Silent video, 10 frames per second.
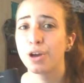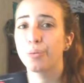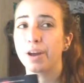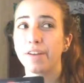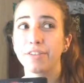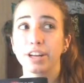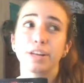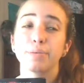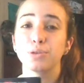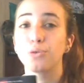whenever he
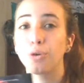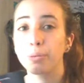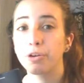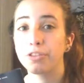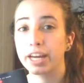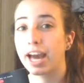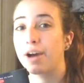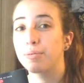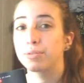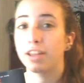was normal, the
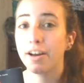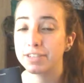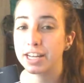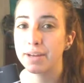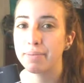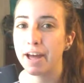cat loved him,